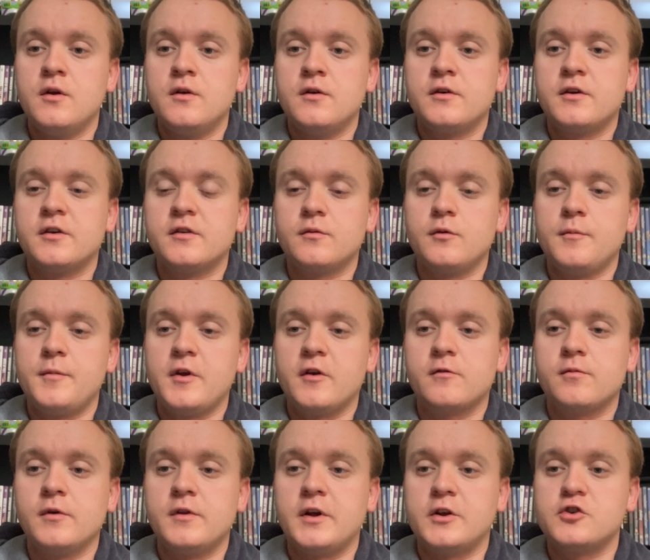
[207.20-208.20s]
Because it would be
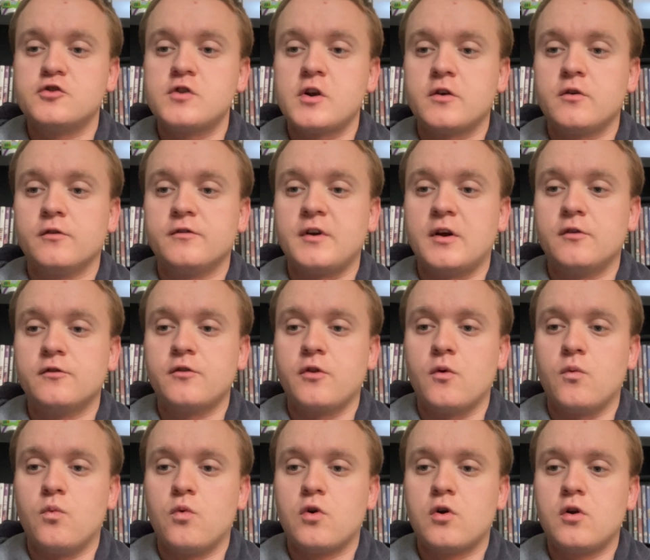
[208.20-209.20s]
explained that Shrek goes out into the
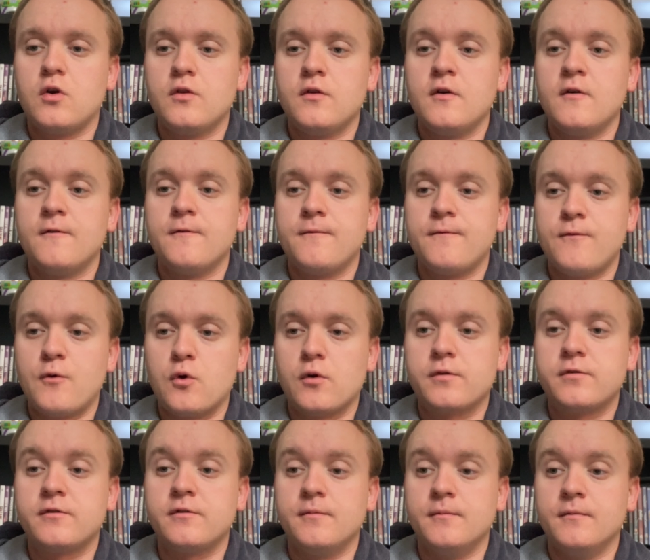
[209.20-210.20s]
world,
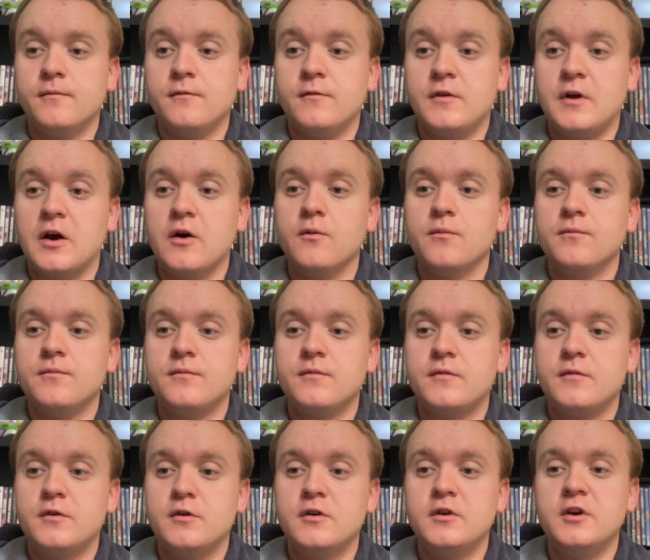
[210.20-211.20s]
fourth now.
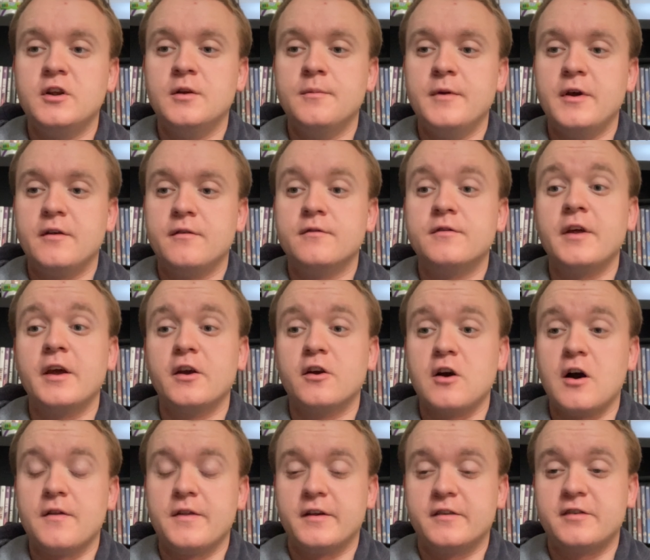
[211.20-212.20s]
And it may, thank
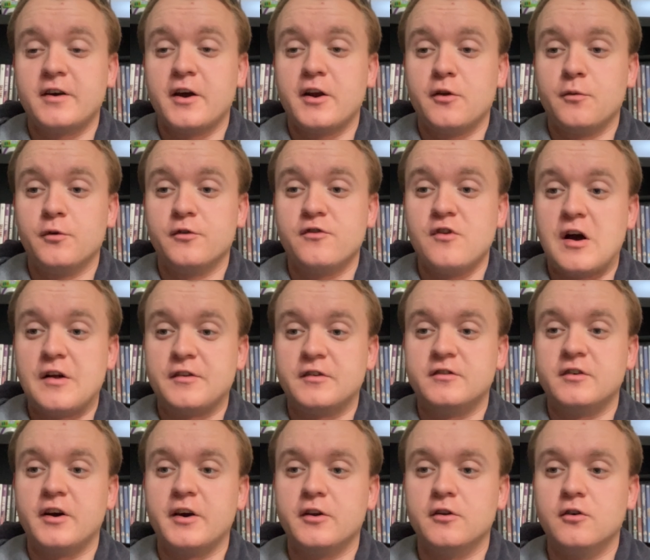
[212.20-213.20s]
God that title was not the
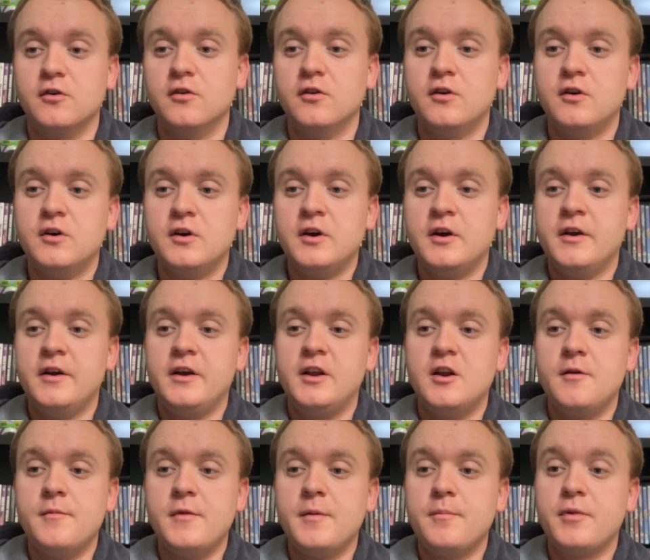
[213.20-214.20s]
title. And
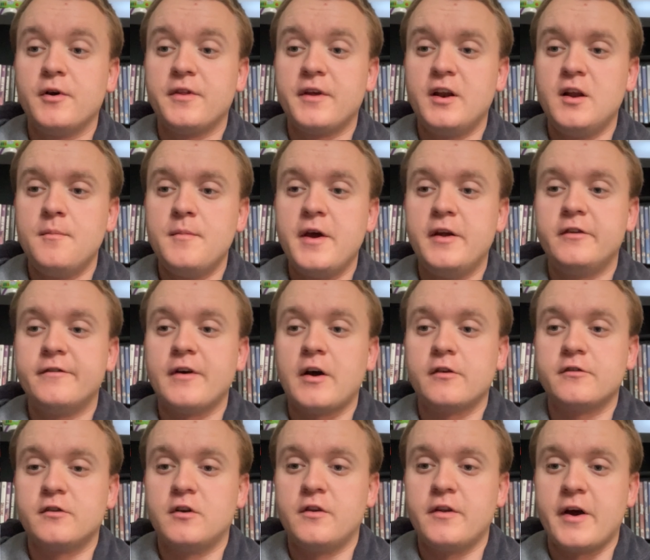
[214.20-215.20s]
it may, but then in May
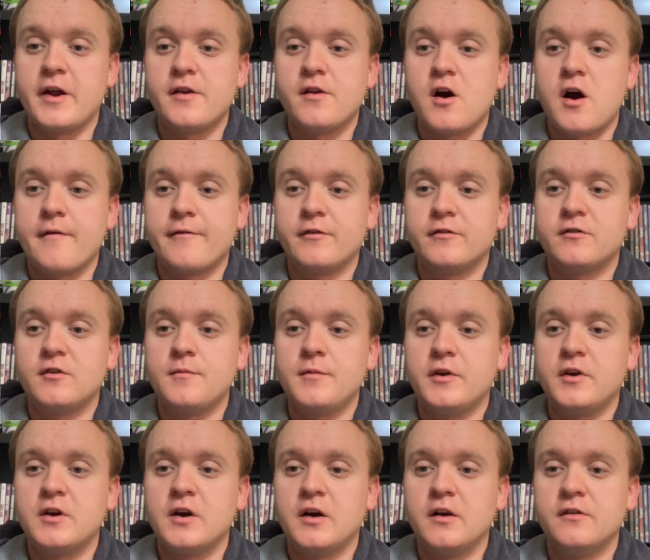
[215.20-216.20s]
2009, obviously
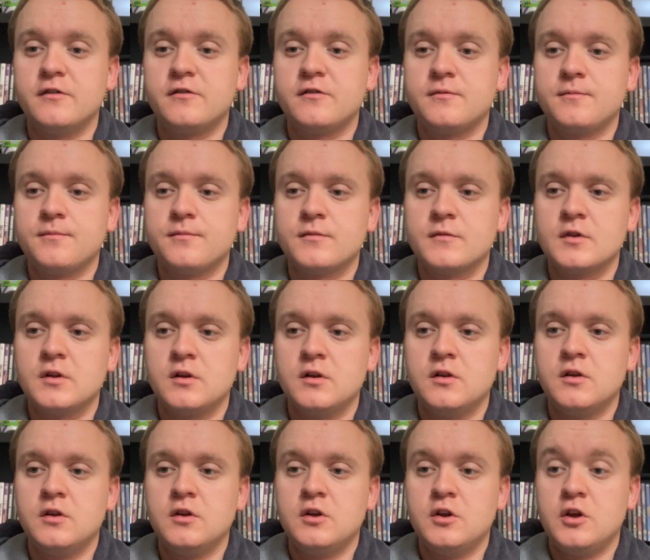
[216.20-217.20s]
because
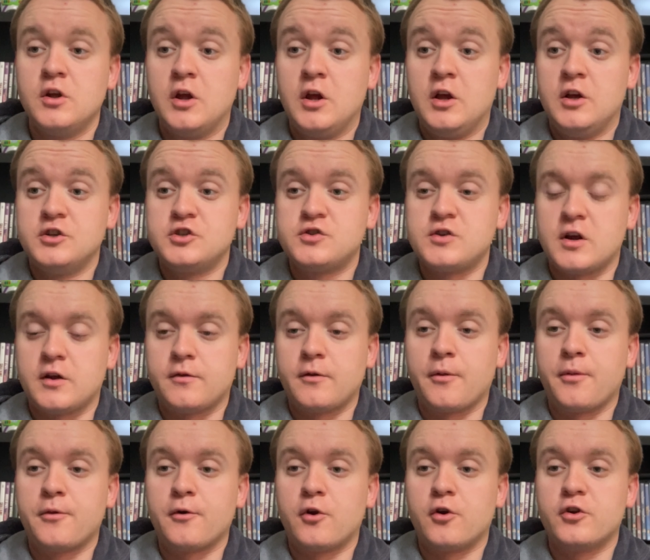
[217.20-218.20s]
Shrek the
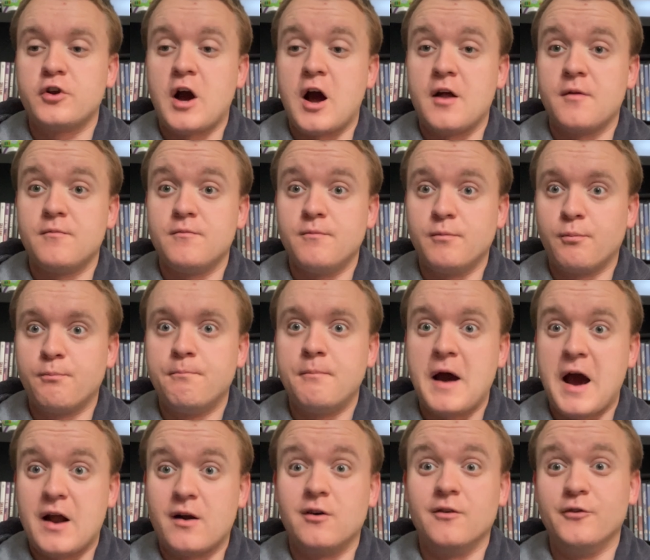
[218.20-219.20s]
Third got
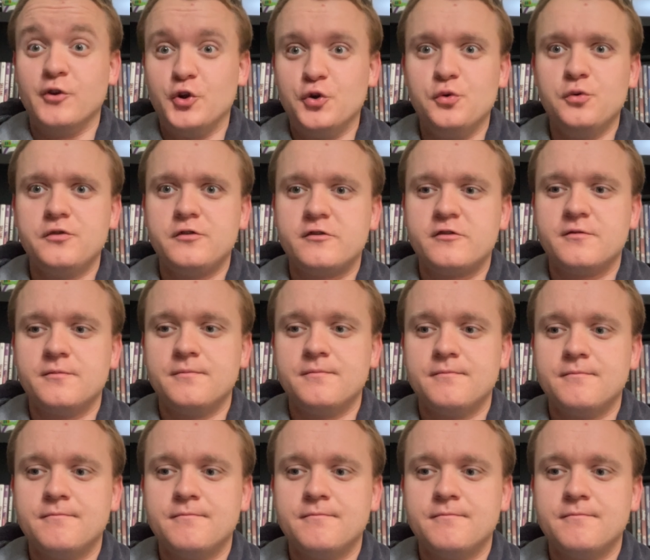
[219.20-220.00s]
bad reviews,